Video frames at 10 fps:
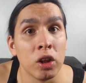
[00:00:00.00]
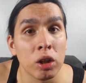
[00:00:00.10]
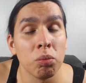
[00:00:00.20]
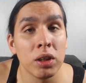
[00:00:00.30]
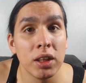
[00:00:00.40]

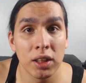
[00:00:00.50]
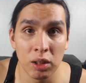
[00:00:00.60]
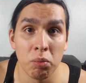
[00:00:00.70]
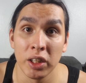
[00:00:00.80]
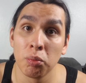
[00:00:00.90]
circumstance,
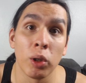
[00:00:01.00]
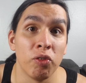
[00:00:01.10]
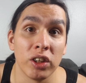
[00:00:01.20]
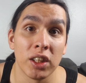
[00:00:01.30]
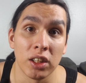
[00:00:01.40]
it makes
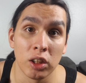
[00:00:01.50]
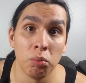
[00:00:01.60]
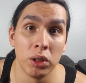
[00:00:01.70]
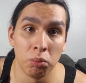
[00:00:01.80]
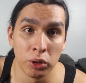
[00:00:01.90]
perfect sense
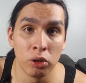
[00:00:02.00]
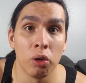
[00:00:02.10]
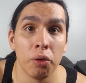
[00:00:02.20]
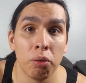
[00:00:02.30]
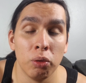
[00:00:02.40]
to be able to
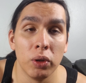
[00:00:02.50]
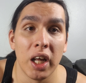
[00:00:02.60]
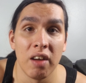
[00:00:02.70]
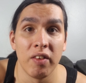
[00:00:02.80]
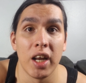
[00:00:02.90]
go through
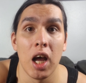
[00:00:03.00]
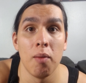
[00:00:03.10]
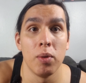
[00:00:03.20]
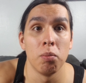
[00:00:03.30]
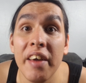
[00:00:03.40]
and have that
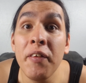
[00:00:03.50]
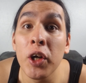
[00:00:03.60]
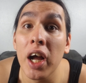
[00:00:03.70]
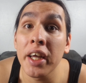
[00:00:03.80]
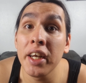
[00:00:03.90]
happen. If
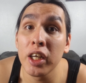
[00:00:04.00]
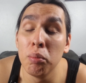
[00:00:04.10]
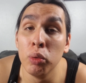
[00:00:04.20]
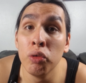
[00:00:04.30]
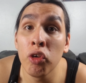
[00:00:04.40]
you're not getting
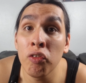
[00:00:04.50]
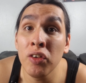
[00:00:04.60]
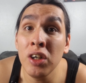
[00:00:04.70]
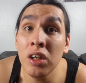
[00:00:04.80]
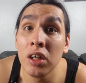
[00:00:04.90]
a move
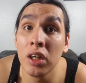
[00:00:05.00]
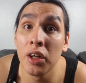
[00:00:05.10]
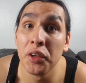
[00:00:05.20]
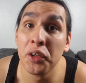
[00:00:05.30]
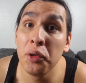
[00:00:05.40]
over,
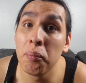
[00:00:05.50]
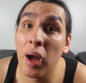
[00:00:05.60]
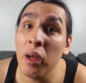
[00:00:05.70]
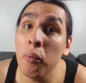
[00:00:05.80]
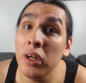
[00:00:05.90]
you
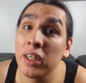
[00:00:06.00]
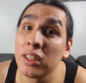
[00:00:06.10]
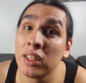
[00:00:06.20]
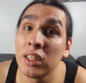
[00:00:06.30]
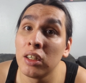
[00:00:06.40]
might want to
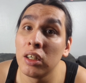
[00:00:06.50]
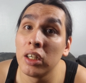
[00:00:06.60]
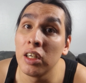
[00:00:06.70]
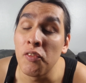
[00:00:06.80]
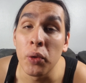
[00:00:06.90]

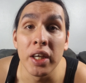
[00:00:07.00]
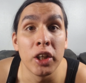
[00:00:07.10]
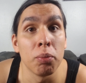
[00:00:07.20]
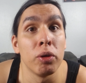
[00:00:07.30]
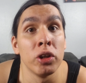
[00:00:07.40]
consider if you can
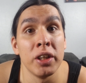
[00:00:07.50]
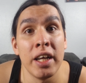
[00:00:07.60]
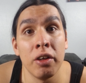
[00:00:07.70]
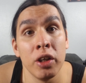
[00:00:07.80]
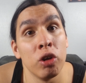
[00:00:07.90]
get your
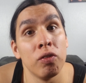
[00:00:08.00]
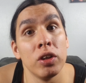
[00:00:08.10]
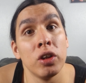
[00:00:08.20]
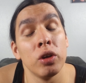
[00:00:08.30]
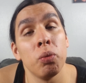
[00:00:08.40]
personality
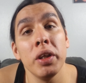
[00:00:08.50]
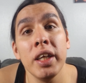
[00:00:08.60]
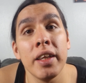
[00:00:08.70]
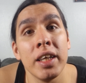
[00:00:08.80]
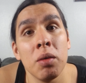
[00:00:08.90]
over. So the one
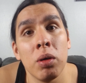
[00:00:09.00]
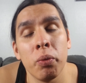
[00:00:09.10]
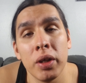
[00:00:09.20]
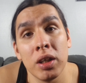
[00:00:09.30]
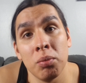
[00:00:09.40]
that I think about
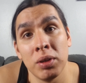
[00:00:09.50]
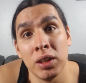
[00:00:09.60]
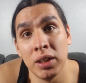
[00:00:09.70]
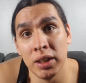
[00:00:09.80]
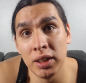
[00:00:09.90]
when it comes
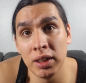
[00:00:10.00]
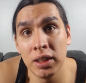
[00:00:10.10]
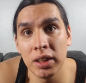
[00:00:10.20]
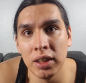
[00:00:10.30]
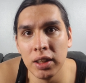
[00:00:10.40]
to this
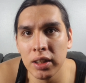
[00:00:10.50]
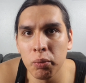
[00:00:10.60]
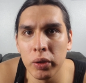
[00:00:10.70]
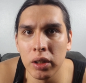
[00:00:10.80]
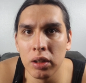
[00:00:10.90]
is
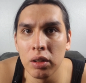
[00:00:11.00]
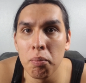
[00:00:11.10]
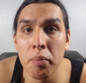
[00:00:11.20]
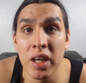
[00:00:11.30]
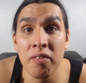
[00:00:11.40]
when
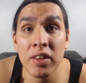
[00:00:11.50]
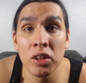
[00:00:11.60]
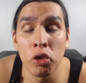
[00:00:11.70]
Maven